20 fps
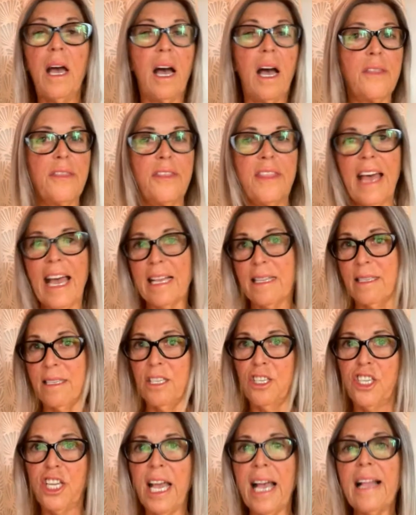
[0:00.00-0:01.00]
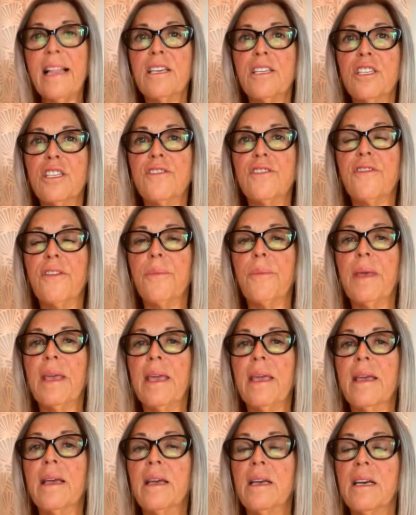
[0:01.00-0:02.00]
And that's a challenge for
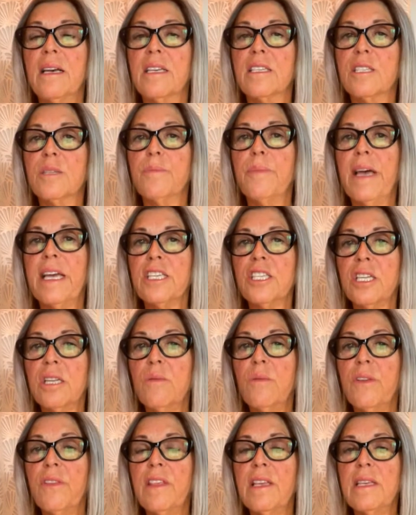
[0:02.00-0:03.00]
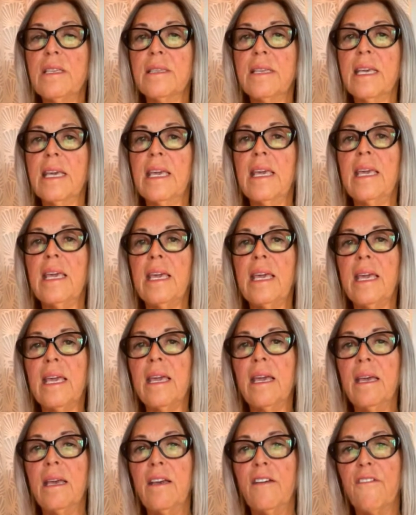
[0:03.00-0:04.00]
me, especially with these
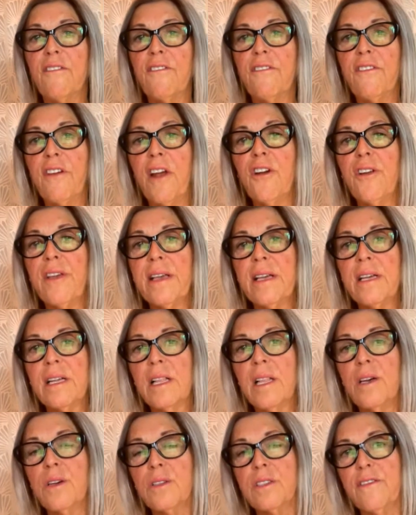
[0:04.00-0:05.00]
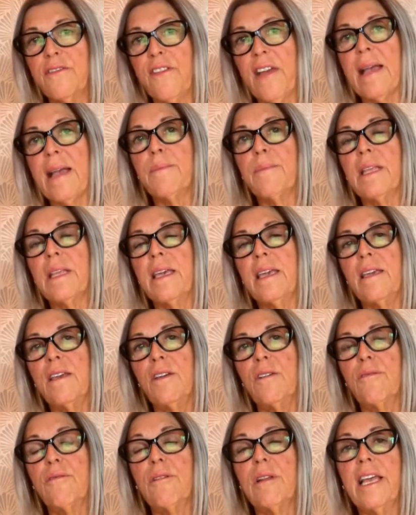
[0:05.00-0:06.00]
key, very close family
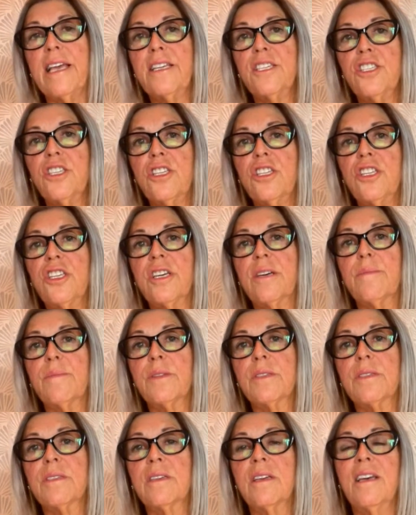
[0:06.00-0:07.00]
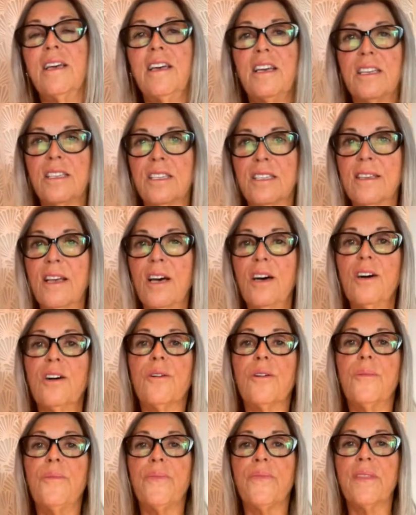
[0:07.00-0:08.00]
relationships.
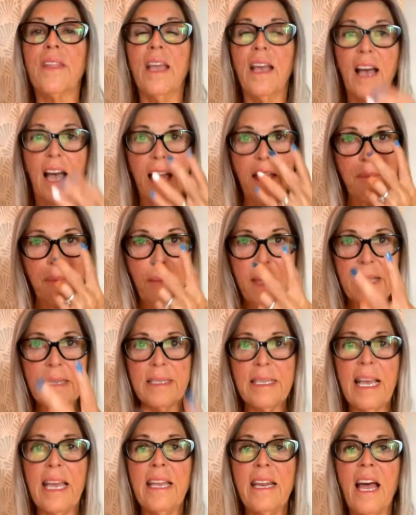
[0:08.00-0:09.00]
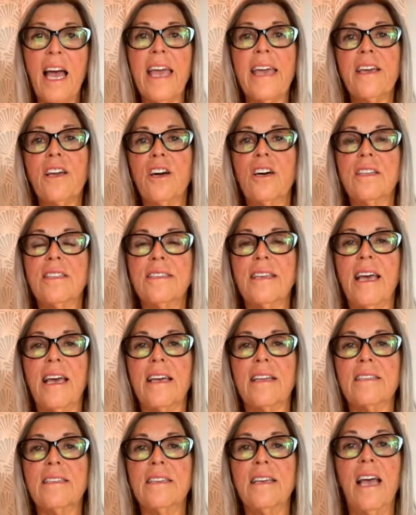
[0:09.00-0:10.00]
So I maintain eye
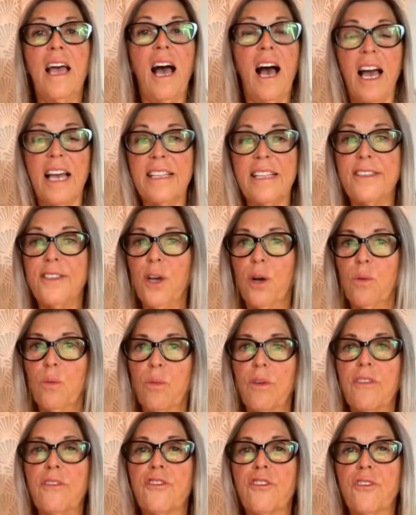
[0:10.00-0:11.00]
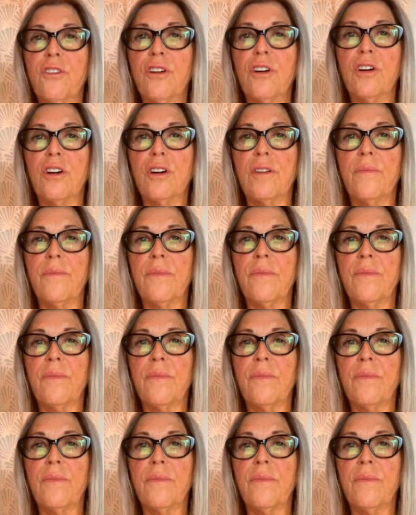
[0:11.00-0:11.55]
contact. I don't withdraw.